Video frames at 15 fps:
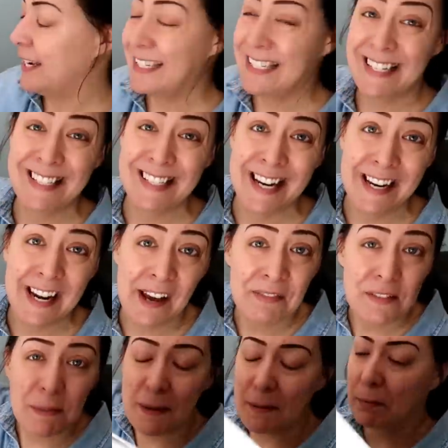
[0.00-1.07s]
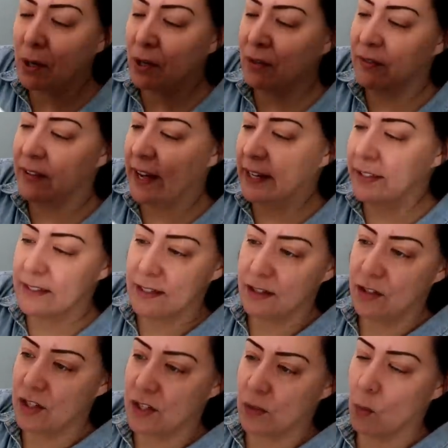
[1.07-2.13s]
It does not have to be perfect,
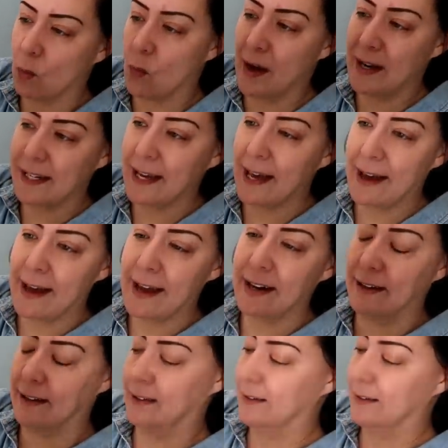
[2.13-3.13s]
just one cut.